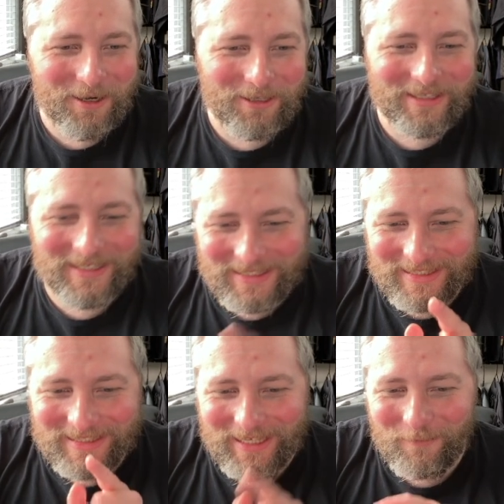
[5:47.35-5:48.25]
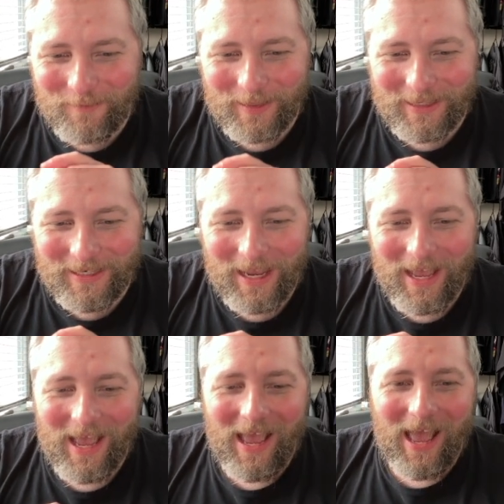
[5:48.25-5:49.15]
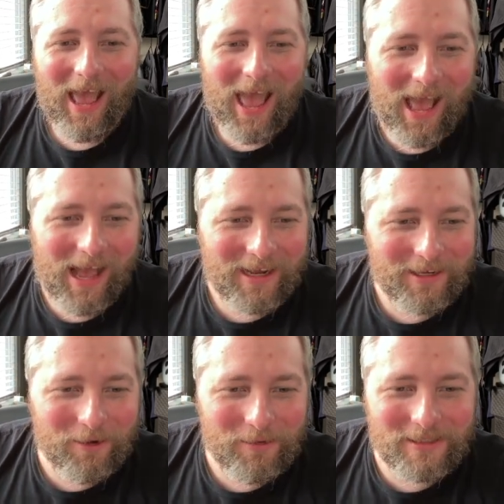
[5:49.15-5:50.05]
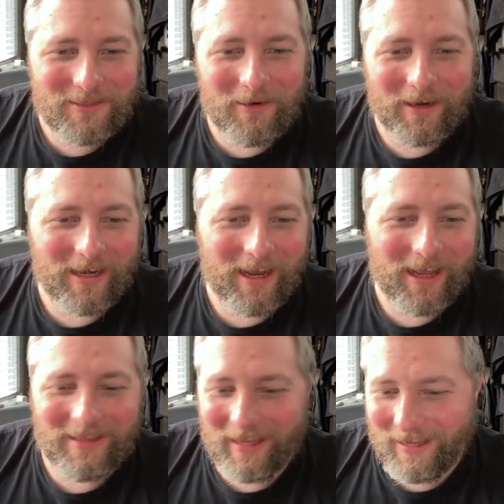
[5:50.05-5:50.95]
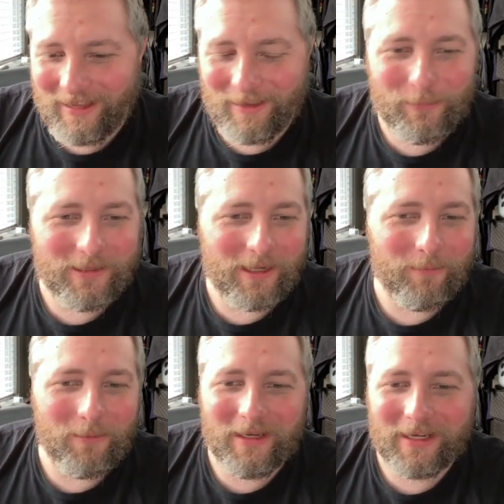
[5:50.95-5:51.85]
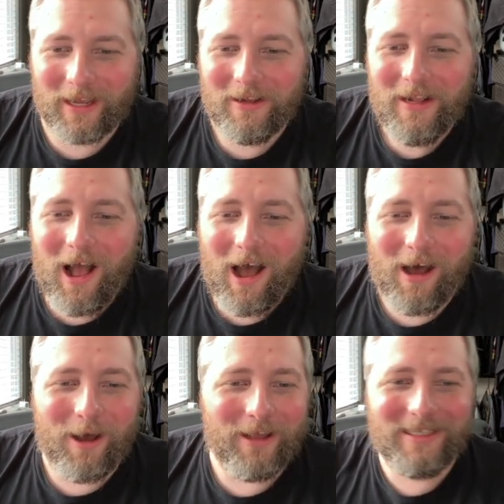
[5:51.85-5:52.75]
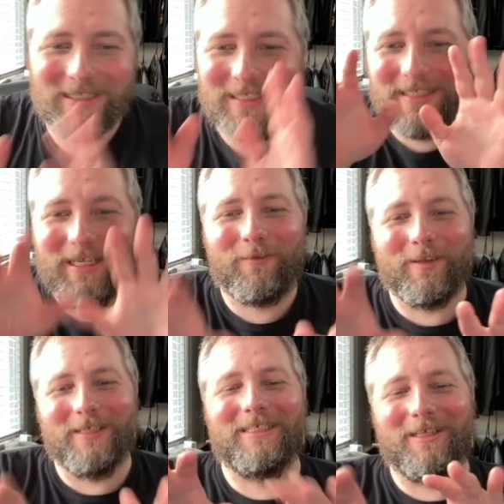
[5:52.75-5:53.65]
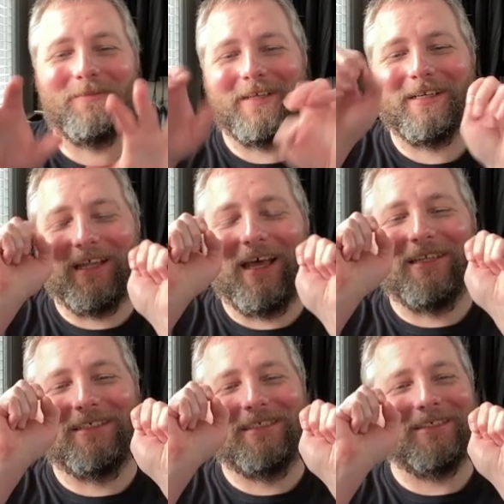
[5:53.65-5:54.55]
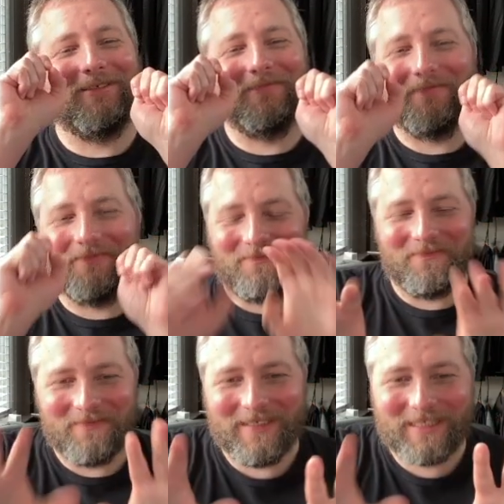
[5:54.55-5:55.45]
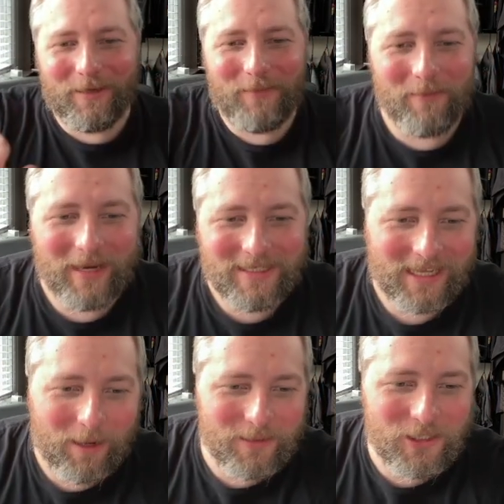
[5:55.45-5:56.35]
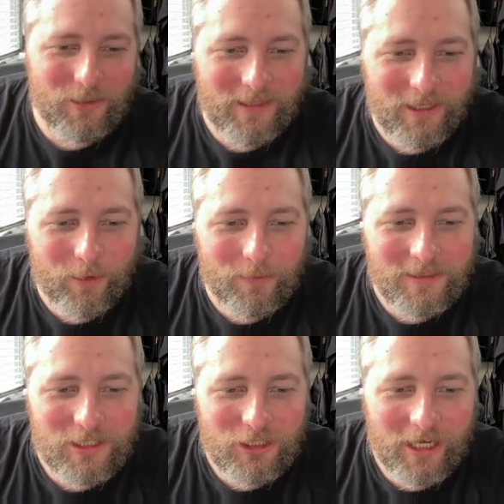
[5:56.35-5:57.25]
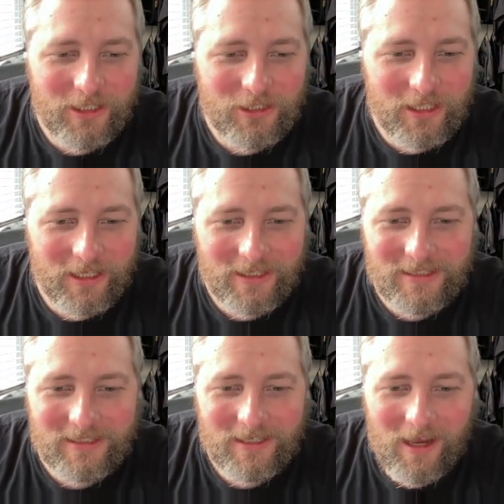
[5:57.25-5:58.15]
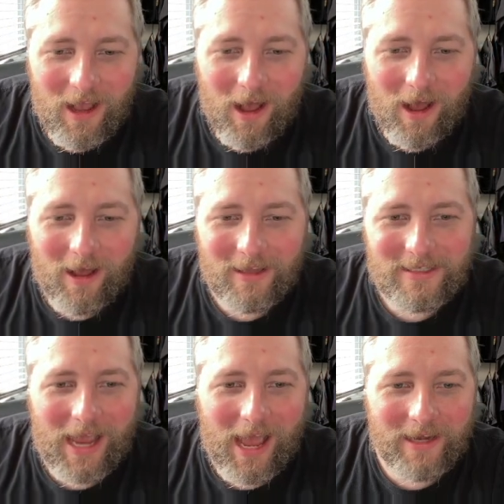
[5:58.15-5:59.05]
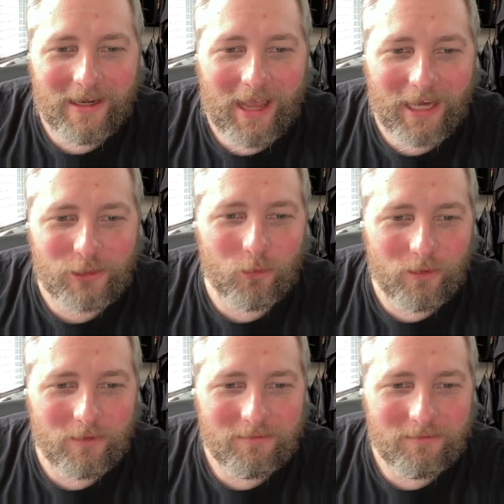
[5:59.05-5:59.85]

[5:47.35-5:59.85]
This is definitely going to... I gotta put that in my main account. This is definitely something that's... This is going to be amazing. And I'm assuming they're going to change this to add an actual...